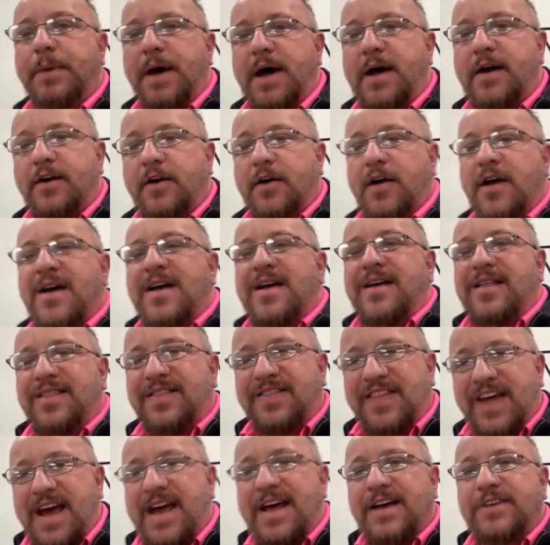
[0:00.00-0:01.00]
better
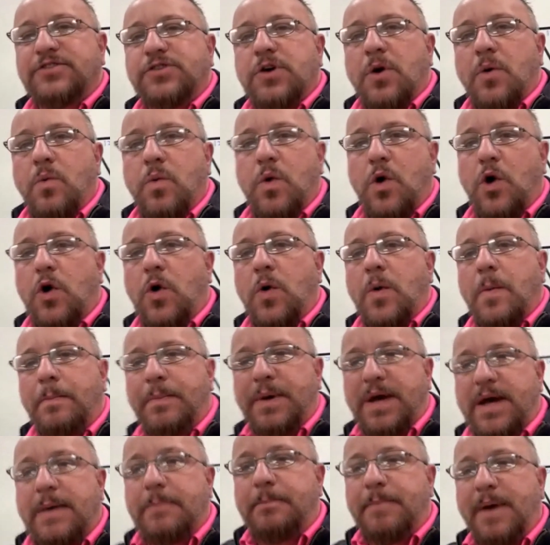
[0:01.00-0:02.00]
things will
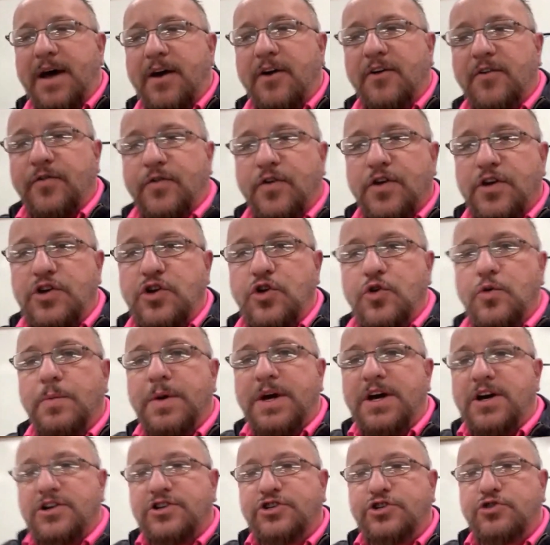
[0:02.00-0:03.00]
be better for you
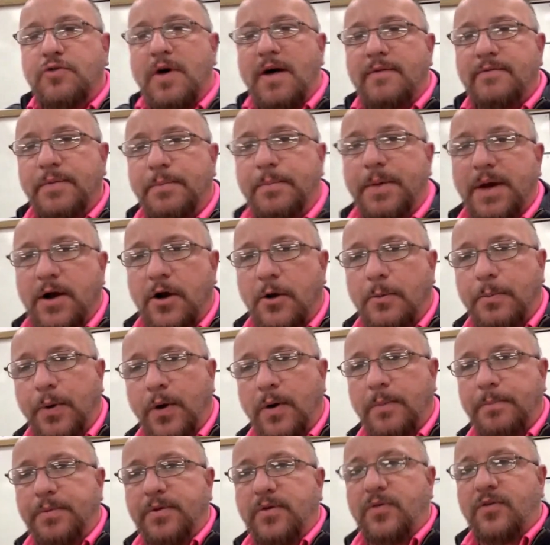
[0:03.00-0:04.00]
because you have a bigger
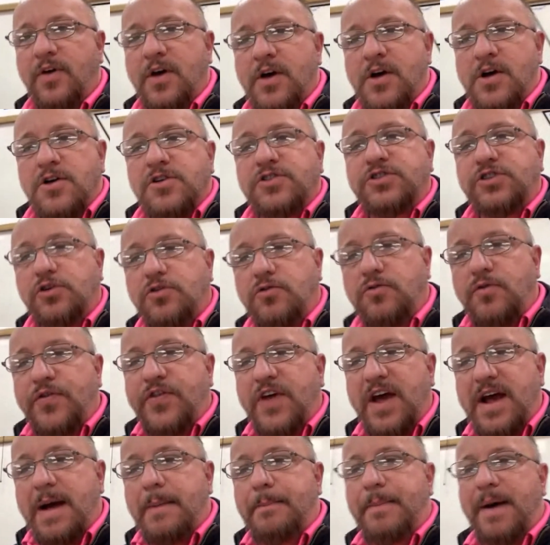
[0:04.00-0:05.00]
purpose. So
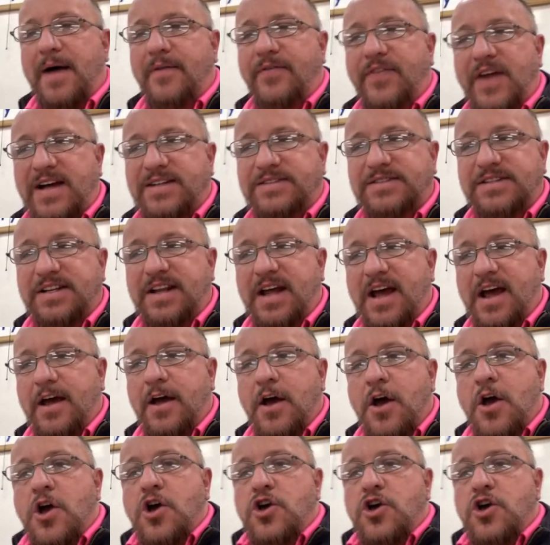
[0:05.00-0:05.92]
think about that today.